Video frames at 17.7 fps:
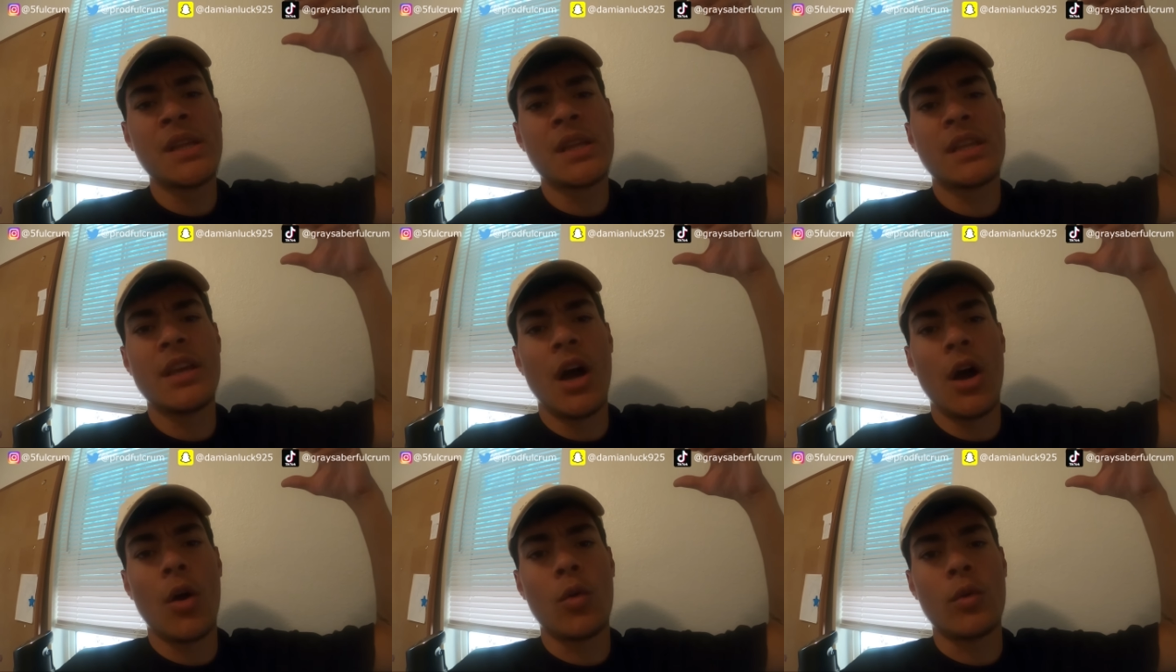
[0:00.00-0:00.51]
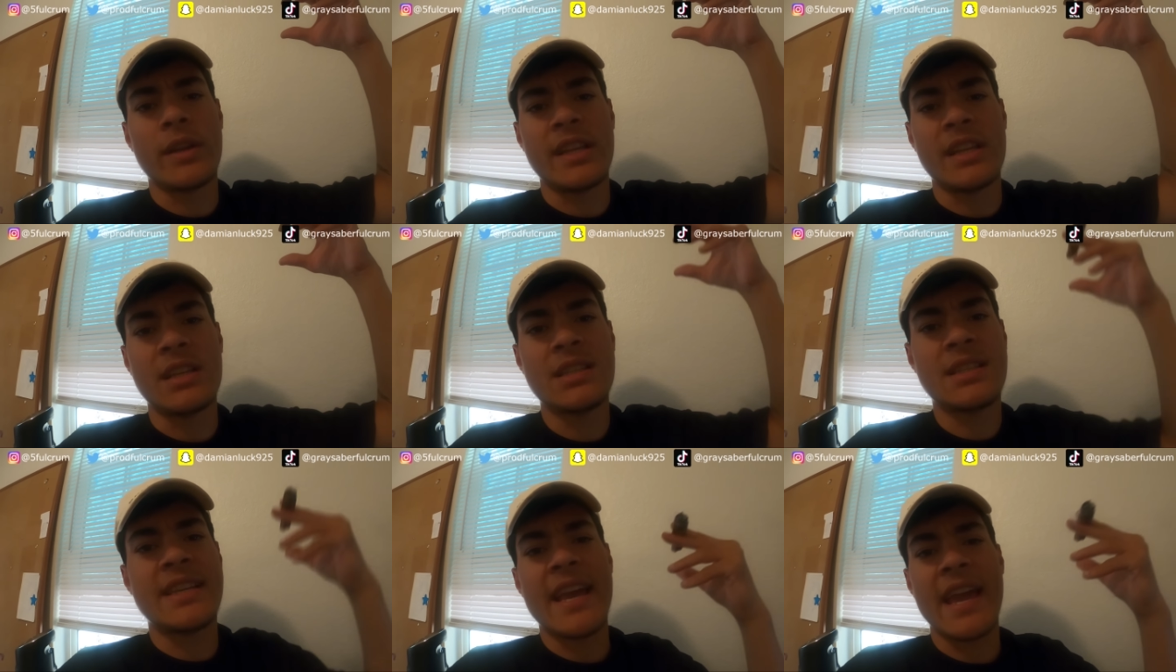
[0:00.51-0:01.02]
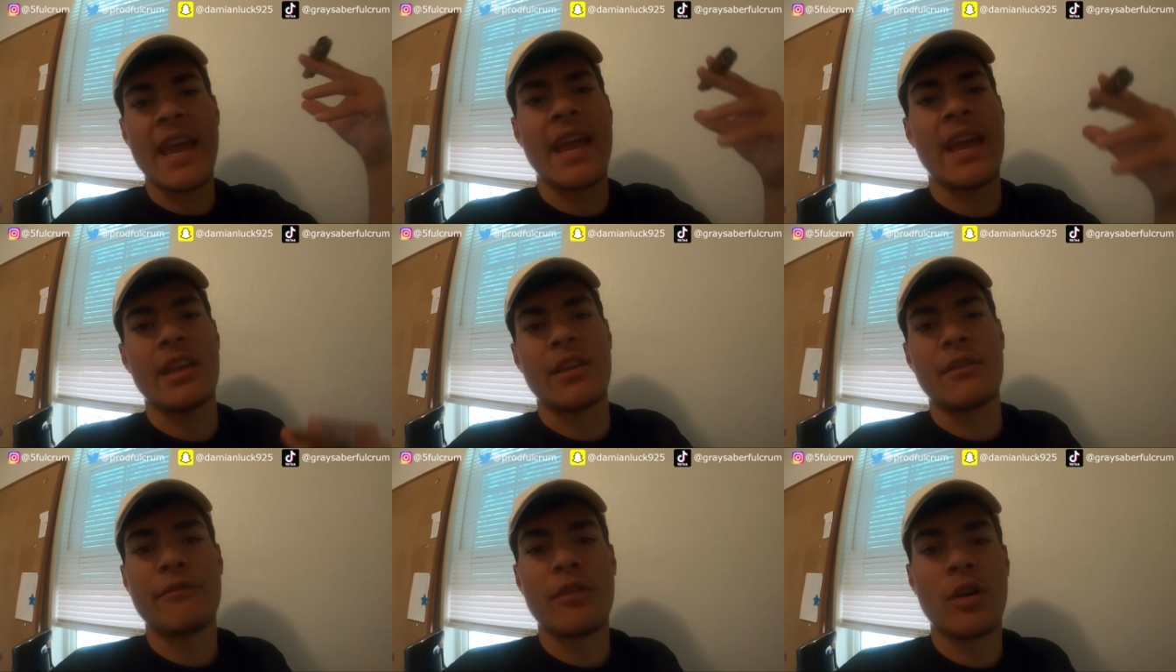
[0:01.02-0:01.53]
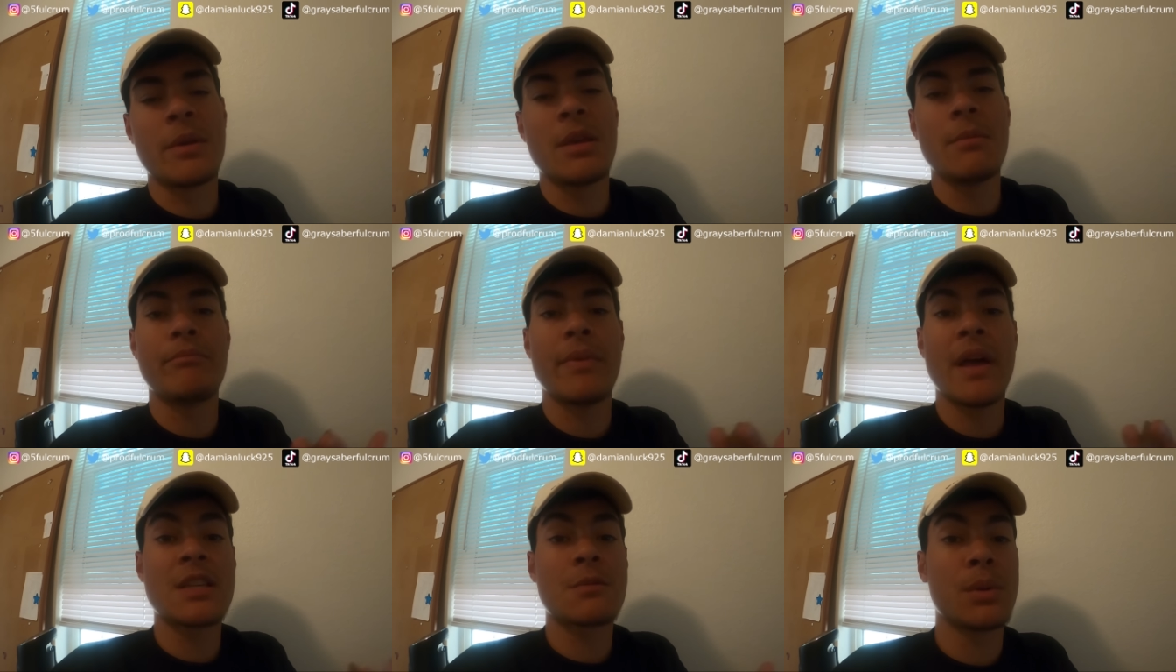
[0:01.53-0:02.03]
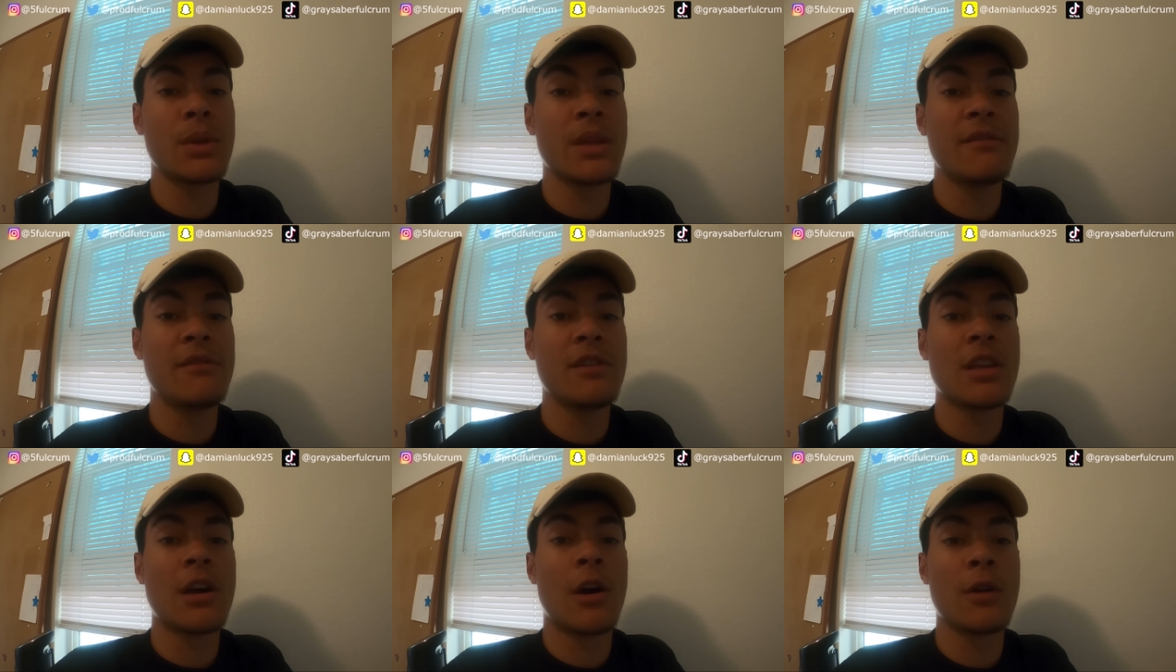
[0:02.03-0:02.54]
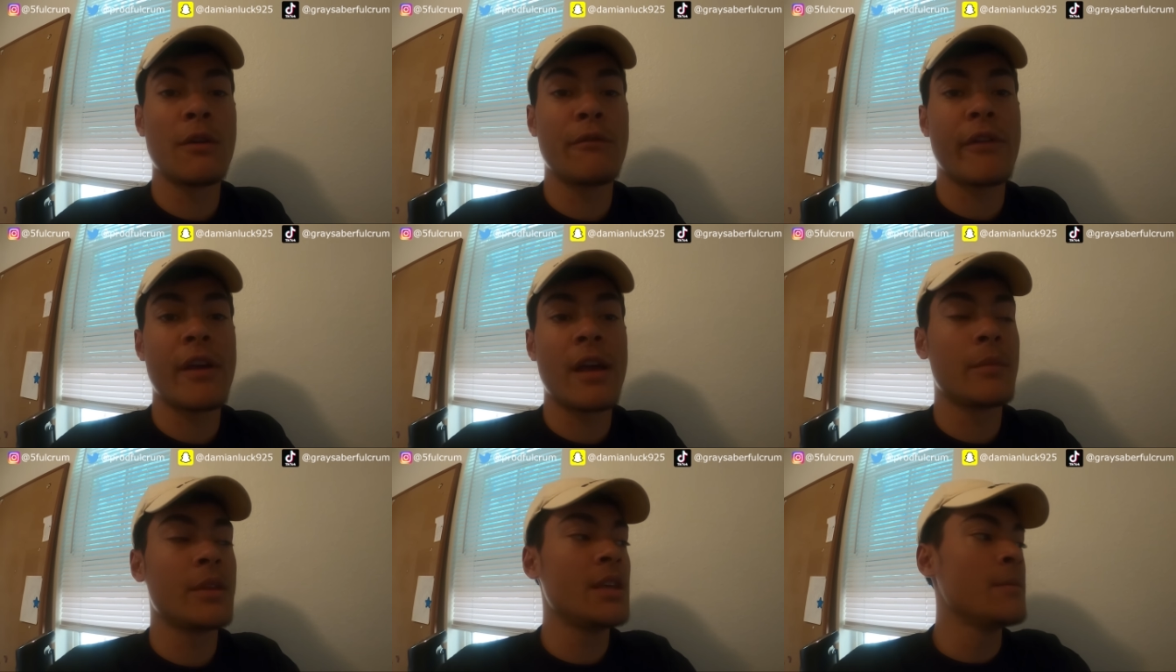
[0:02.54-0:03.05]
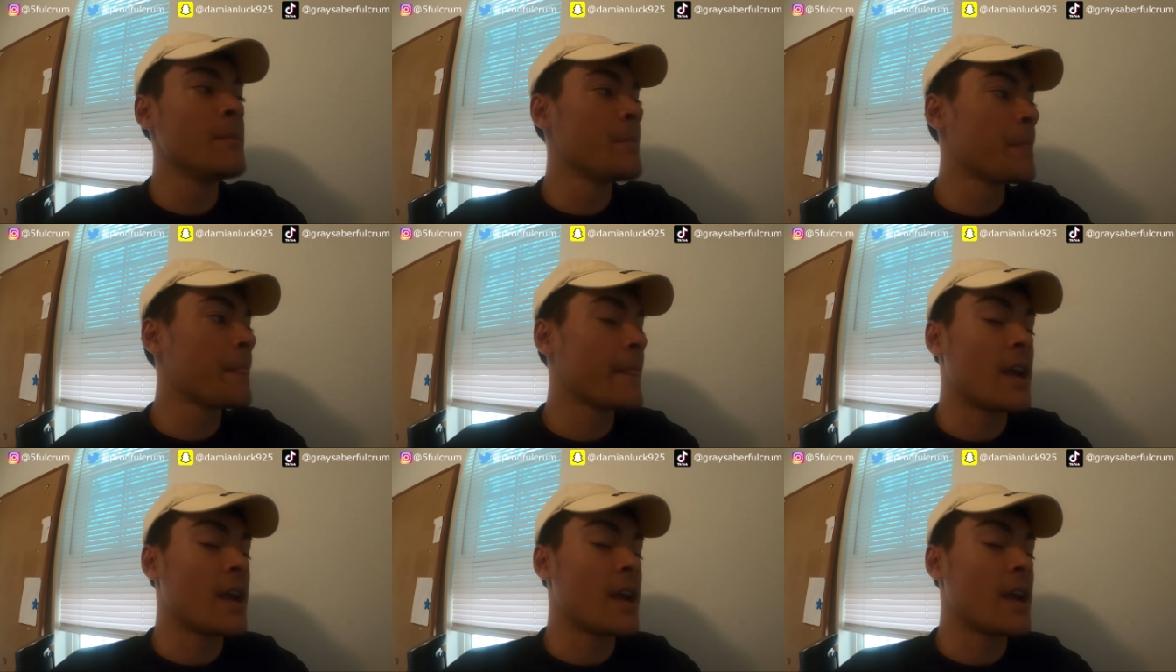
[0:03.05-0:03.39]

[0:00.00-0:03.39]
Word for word: Yodie gang, you feel me? Best believe it, Yodie family.